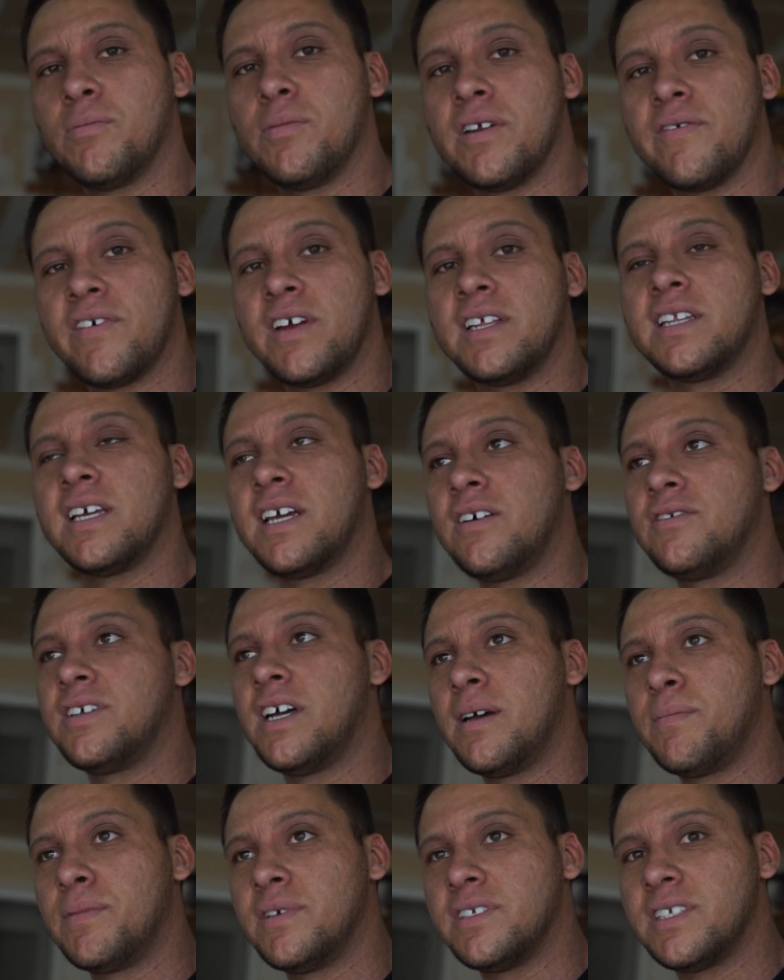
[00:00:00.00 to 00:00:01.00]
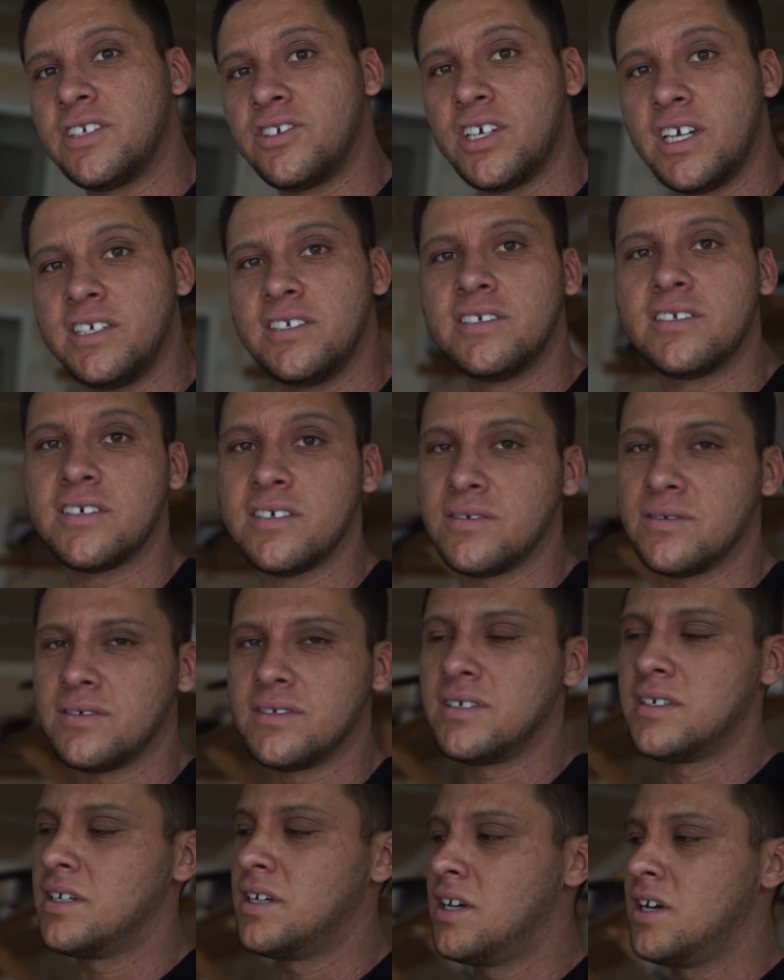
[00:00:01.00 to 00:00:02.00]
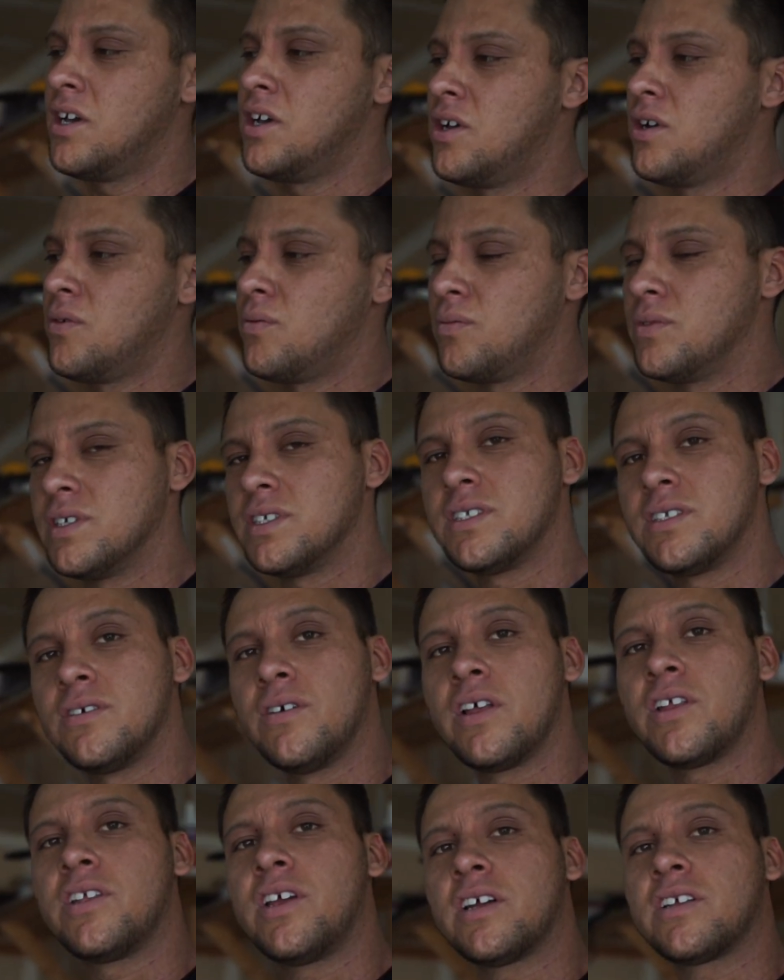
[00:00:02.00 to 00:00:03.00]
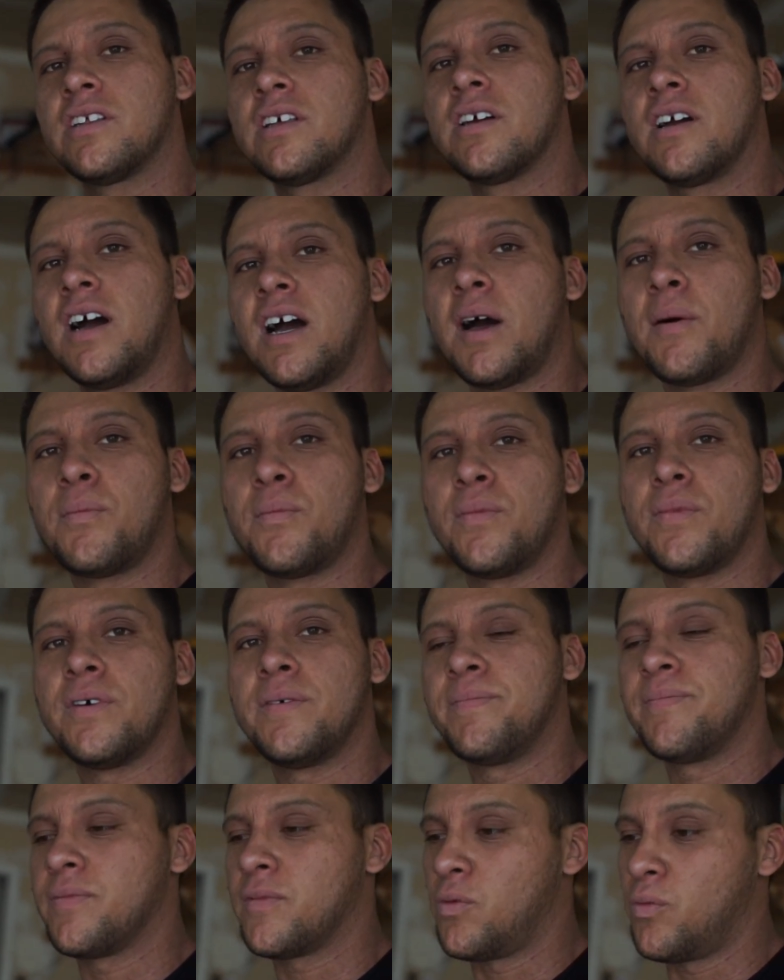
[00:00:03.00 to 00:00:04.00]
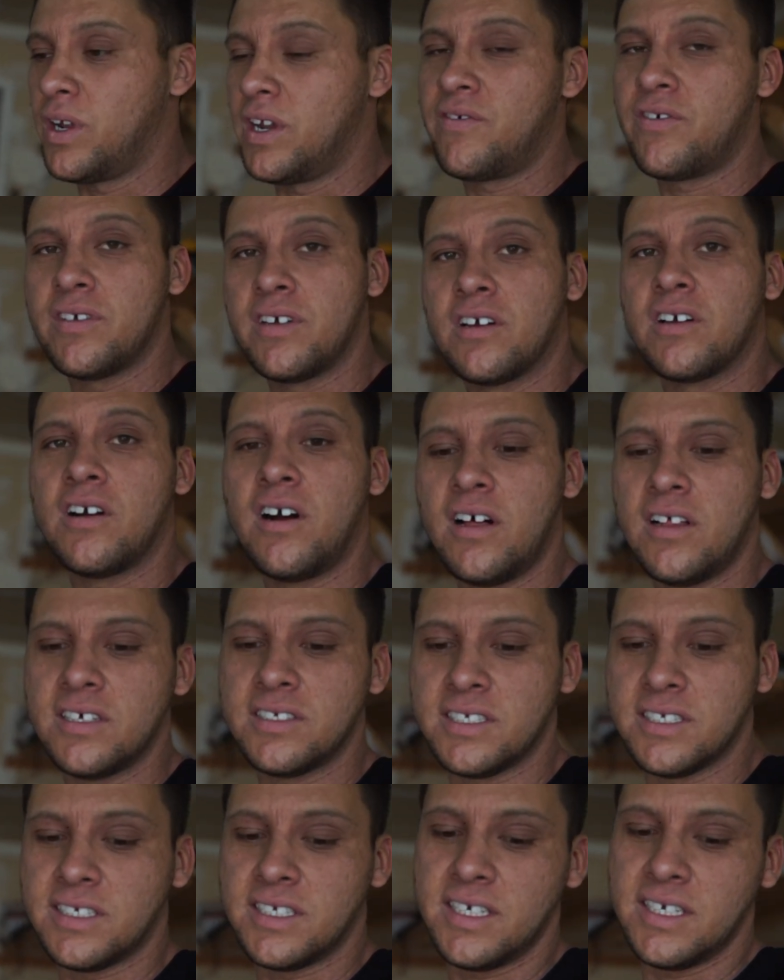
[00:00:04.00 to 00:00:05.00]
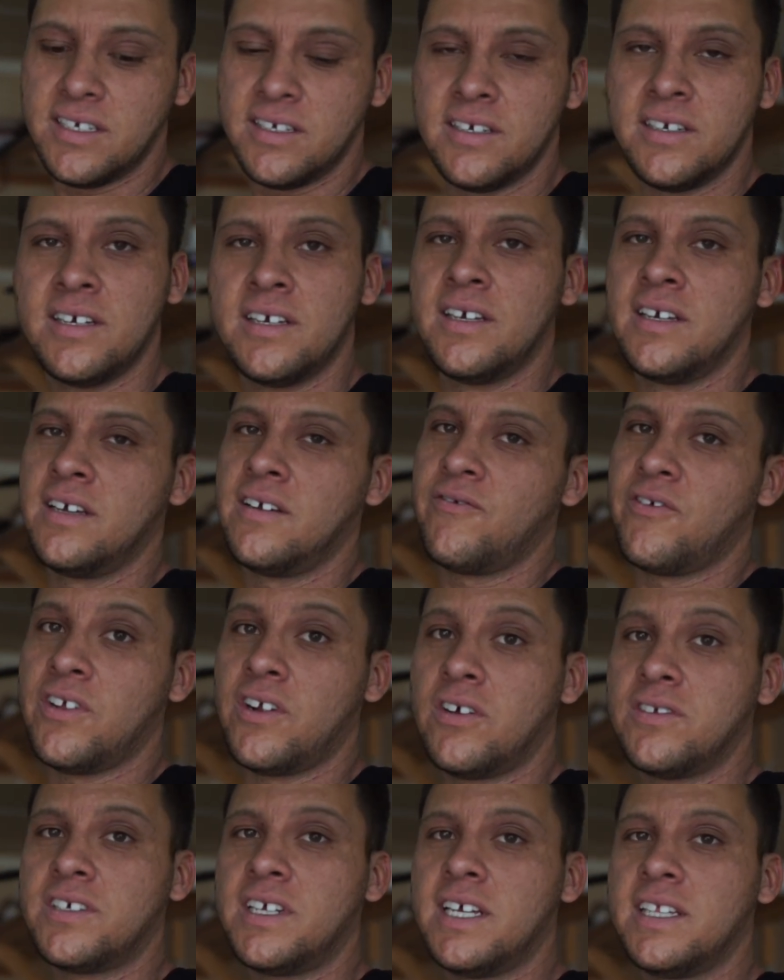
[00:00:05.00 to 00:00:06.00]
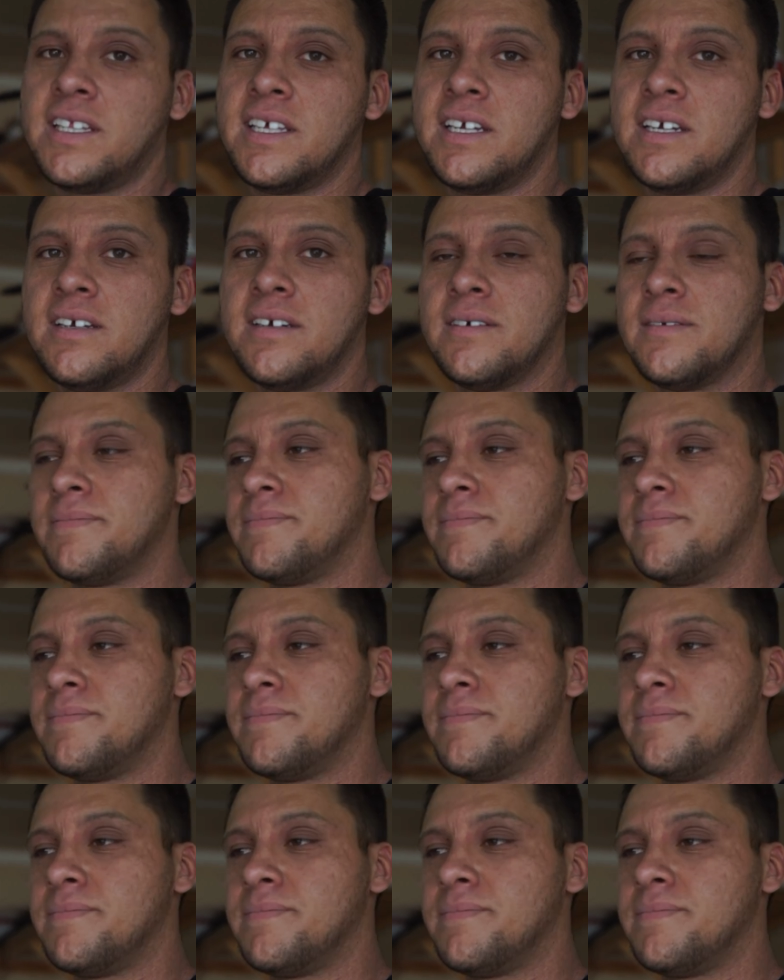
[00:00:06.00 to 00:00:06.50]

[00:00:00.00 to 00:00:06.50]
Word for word: But if anything else happens, it changes because we still have to talk to the cop, waiting for them to call us to see if he knows anything.